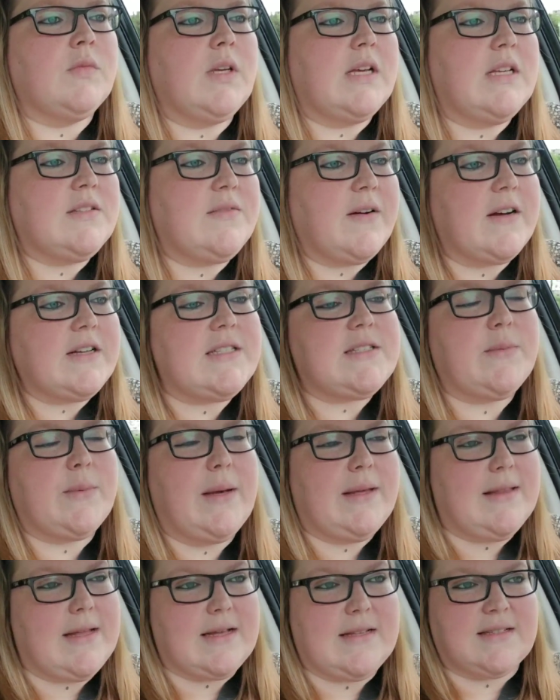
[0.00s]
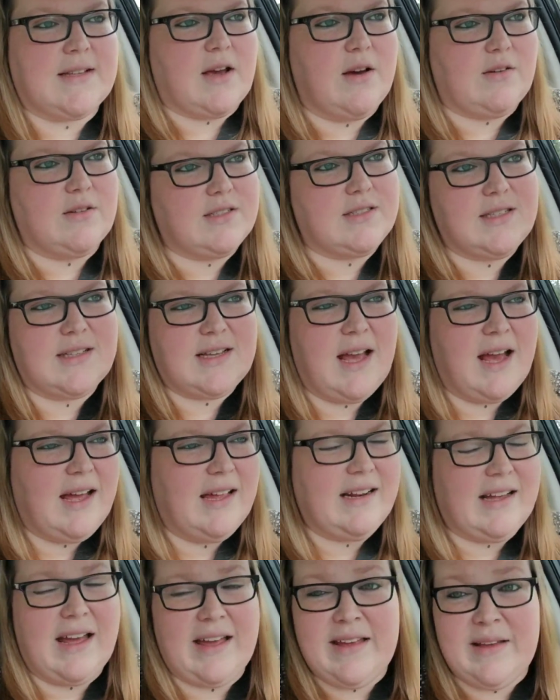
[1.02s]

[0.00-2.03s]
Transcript: as far as the weight loss goes, God,